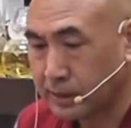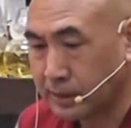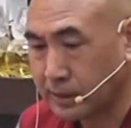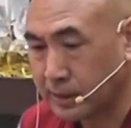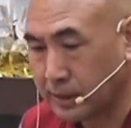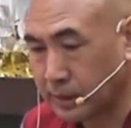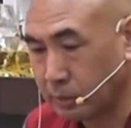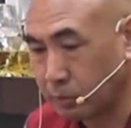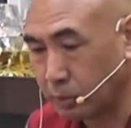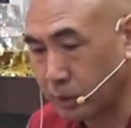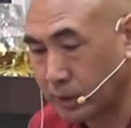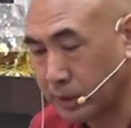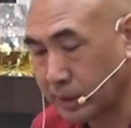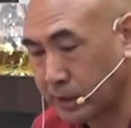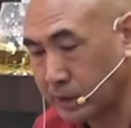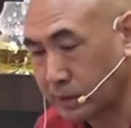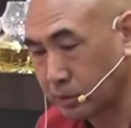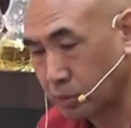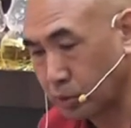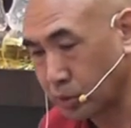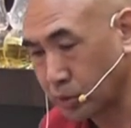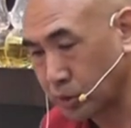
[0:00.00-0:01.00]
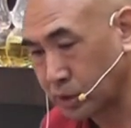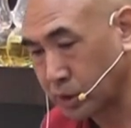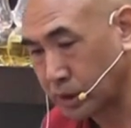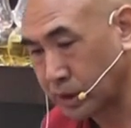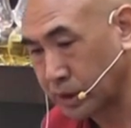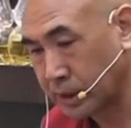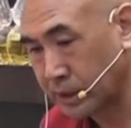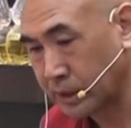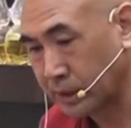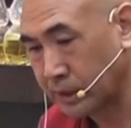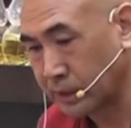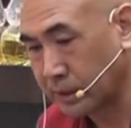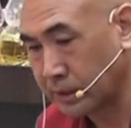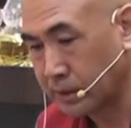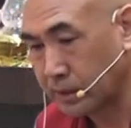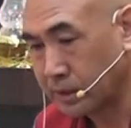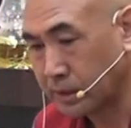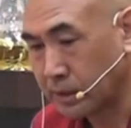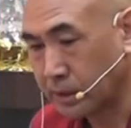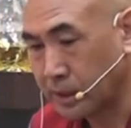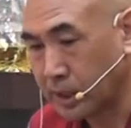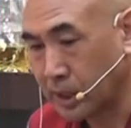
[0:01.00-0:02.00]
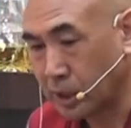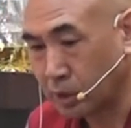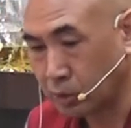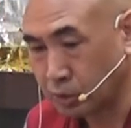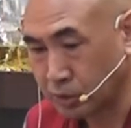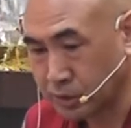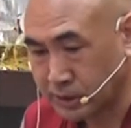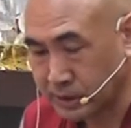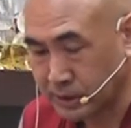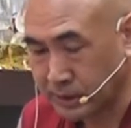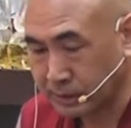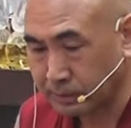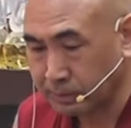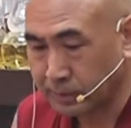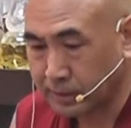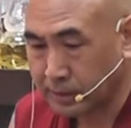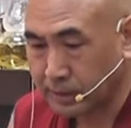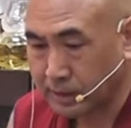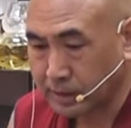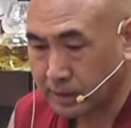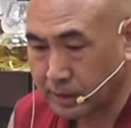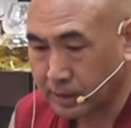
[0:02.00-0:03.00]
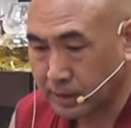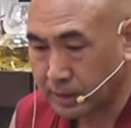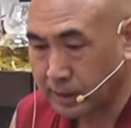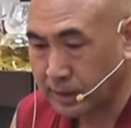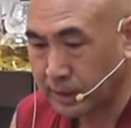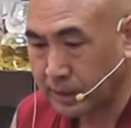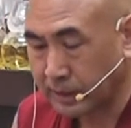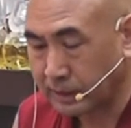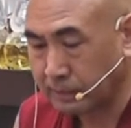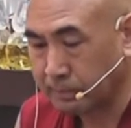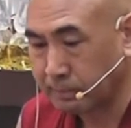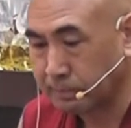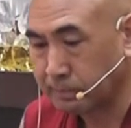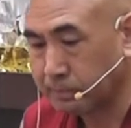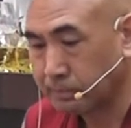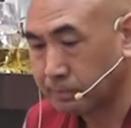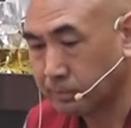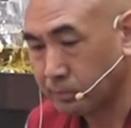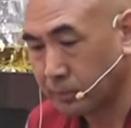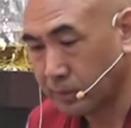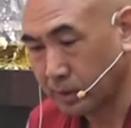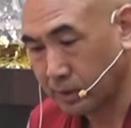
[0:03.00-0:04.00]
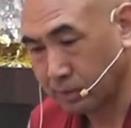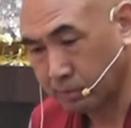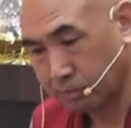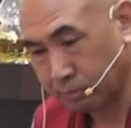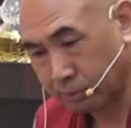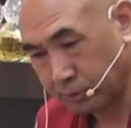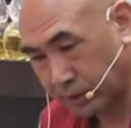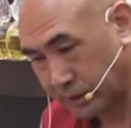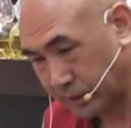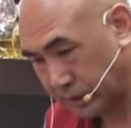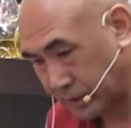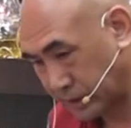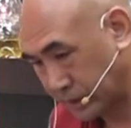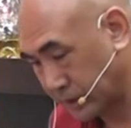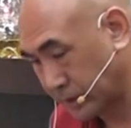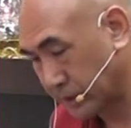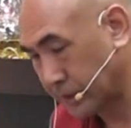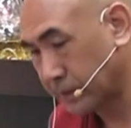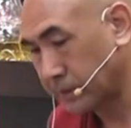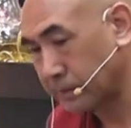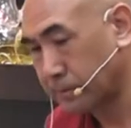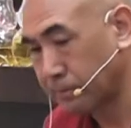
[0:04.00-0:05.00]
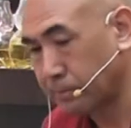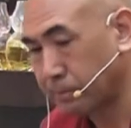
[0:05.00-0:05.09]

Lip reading: then we can consider ourselves, I am Buddhist.